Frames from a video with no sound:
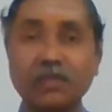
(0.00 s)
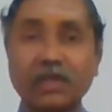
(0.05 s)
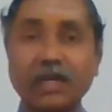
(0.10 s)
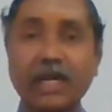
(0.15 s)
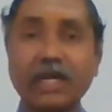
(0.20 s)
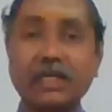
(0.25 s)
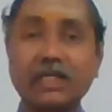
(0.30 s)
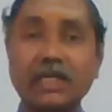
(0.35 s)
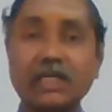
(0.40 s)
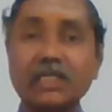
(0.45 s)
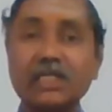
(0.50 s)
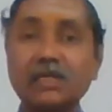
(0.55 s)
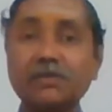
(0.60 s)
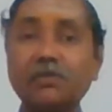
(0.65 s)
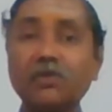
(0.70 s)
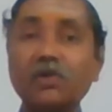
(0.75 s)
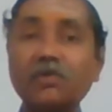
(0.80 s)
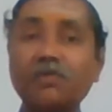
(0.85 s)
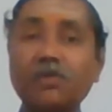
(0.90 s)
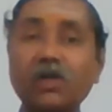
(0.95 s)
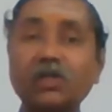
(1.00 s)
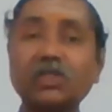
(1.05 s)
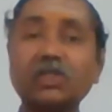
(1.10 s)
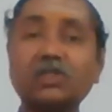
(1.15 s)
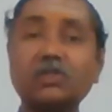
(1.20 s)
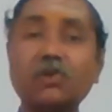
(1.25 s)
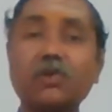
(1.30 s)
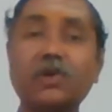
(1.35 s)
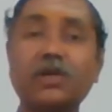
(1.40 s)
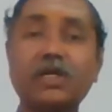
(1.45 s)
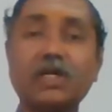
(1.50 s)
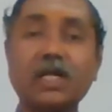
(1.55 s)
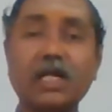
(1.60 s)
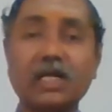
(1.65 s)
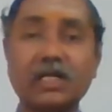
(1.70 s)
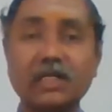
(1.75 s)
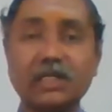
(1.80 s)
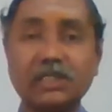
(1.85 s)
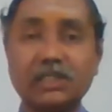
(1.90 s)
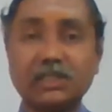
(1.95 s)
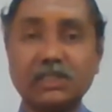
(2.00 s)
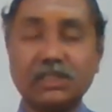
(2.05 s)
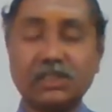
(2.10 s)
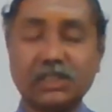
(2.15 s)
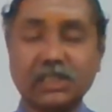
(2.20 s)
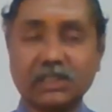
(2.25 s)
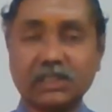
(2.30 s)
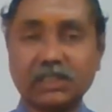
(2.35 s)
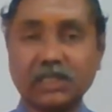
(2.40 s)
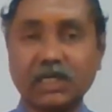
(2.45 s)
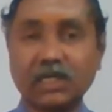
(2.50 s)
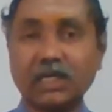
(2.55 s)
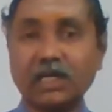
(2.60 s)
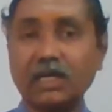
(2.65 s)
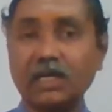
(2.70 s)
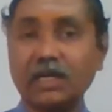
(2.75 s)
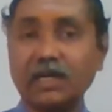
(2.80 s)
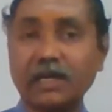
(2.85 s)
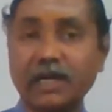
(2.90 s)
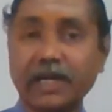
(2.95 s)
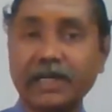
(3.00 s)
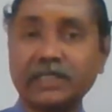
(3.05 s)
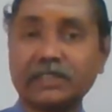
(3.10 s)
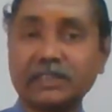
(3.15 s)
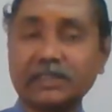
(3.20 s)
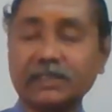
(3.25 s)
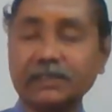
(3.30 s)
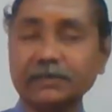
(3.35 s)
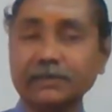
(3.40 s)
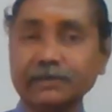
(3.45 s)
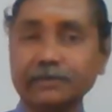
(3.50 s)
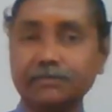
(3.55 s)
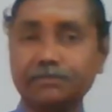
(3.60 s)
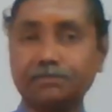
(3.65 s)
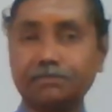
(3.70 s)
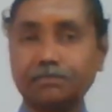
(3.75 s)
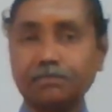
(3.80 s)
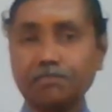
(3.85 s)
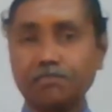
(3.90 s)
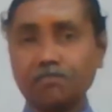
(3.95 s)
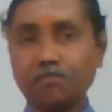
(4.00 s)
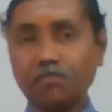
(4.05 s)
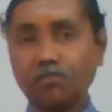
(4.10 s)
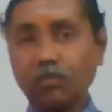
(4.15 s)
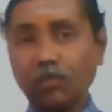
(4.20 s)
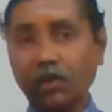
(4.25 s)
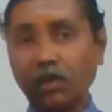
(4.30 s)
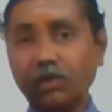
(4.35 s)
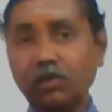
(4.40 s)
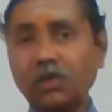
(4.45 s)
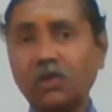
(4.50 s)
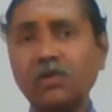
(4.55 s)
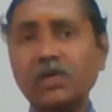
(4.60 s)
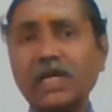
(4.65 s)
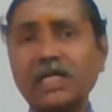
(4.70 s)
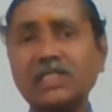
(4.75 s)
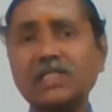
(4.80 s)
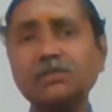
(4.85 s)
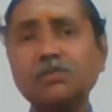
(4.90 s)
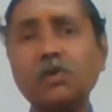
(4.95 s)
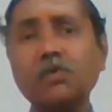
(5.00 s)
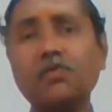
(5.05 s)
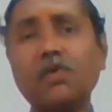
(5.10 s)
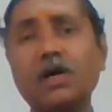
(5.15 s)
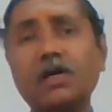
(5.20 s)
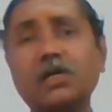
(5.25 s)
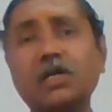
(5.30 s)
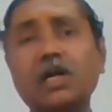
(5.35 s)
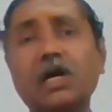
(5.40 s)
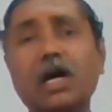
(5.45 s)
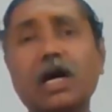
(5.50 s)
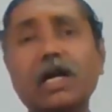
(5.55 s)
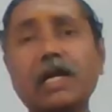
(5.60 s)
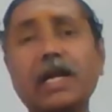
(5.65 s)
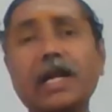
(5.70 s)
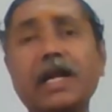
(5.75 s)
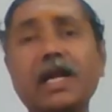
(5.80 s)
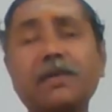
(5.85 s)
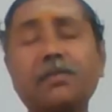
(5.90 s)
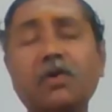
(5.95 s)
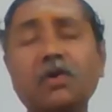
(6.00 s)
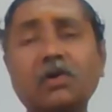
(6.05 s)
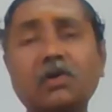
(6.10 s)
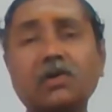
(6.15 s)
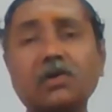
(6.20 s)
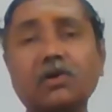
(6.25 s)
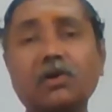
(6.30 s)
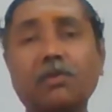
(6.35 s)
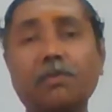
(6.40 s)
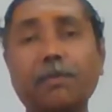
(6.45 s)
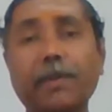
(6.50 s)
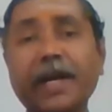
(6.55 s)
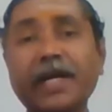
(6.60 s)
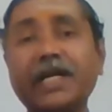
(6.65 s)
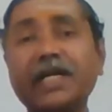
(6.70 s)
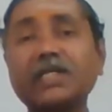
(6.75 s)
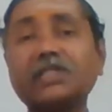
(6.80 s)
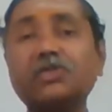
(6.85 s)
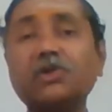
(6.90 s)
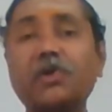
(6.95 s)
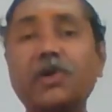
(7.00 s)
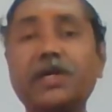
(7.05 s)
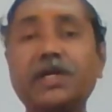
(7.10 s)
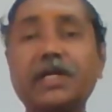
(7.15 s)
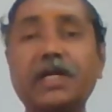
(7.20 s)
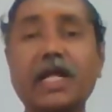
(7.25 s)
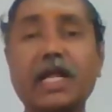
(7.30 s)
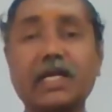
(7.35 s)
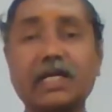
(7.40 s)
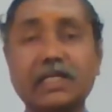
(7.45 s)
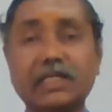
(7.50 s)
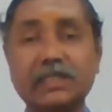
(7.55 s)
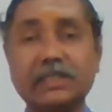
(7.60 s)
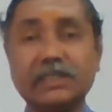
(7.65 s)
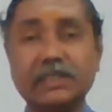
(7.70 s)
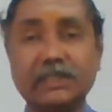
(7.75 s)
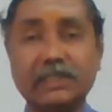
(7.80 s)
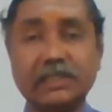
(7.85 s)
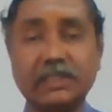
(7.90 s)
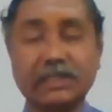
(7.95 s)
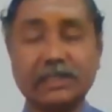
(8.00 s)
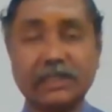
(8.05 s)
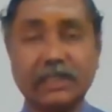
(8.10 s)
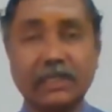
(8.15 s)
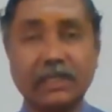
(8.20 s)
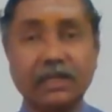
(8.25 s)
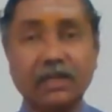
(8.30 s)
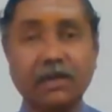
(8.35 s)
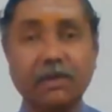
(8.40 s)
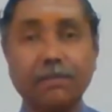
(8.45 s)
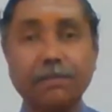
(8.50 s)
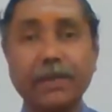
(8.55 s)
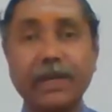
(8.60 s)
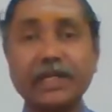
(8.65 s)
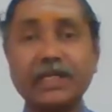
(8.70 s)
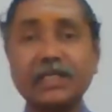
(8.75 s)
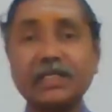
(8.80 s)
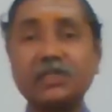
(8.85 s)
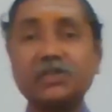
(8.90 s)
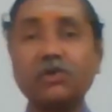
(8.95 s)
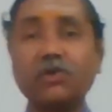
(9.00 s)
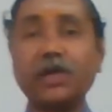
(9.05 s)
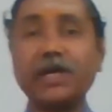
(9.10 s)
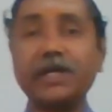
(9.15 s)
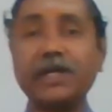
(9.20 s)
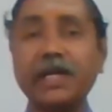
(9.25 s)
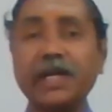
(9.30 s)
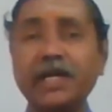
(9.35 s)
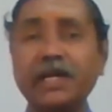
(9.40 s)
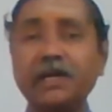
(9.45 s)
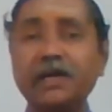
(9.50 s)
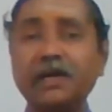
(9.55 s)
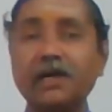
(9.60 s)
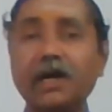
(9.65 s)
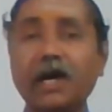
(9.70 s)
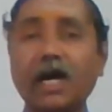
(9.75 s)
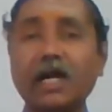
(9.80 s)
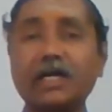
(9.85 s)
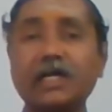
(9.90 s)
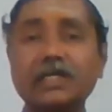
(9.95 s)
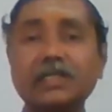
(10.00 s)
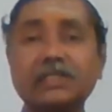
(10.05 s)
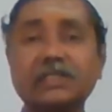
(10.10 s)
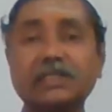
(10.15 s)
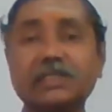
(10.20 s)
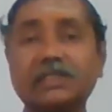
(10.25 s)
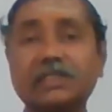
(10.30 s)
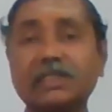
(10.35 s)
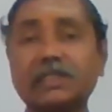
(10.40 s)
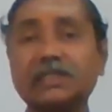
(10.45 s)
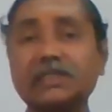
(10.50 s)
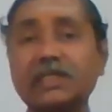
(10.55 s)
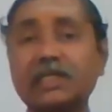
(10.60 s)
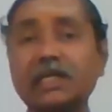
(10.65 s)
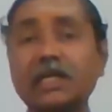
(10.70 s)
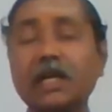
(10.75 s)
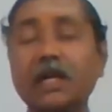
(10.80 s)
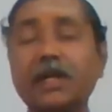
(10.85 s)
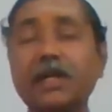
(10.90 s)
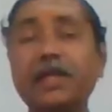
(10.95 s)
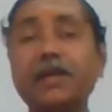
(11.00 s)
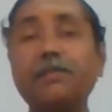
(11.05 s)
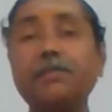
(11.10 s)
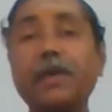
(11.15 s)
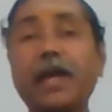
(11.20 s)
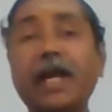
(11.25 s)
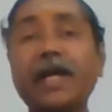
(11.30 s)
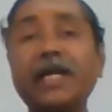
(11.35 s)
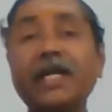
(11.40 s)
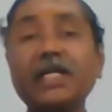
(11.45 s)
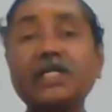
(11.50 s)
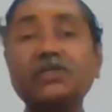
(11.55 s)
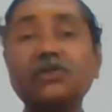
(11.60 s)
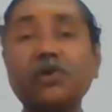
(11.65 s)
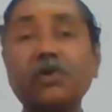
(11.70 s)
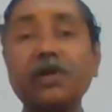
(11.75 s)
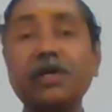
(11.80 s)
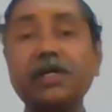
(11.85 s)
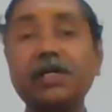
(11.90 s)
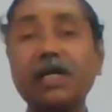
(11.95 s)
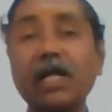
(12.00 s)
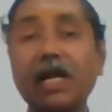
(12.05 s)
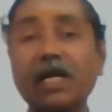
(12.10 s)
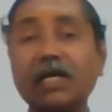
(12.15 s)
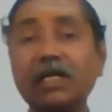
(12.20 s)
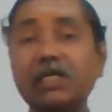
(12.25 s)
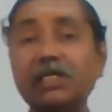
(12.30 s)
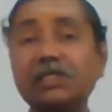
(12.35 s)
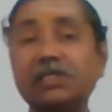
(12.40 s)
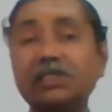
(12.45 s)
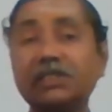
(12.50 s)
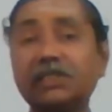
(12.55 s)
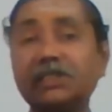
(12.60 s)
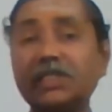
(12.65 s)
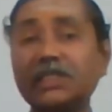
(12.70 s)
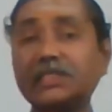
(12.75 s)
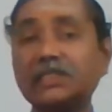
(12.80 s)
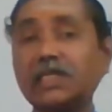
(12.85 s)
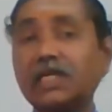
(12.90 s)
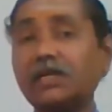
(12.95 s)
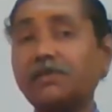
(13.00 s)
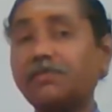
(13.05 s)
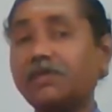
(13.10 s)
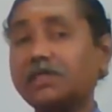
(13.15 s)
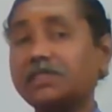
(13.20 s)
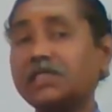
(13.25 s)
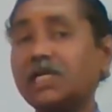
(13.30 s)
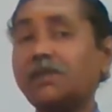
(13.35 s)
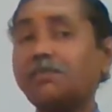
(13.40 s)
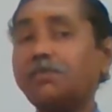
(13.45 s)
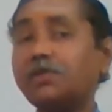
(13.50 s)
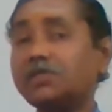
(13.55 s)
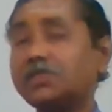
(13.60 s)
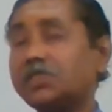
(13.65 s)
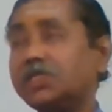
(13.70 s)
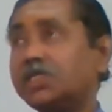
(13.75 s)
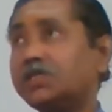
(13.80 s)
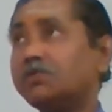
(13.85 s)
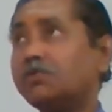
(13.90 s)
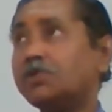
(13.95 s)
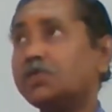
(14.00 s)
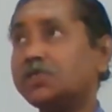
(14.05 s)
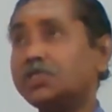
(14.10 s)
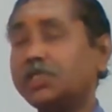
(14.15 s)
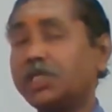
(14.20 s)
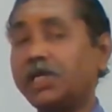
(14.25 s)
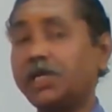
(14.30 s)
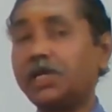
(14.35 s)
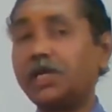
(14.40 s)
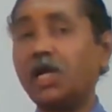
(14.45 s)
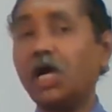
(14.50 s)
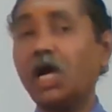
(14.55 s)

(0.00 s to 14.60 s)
right? That is about project oriented organization structure, right? Now let's move on and learn about matrix oriented organization structure. Matrix oriented organization structure. In matrix oriented organization structure, for example, CEO is there.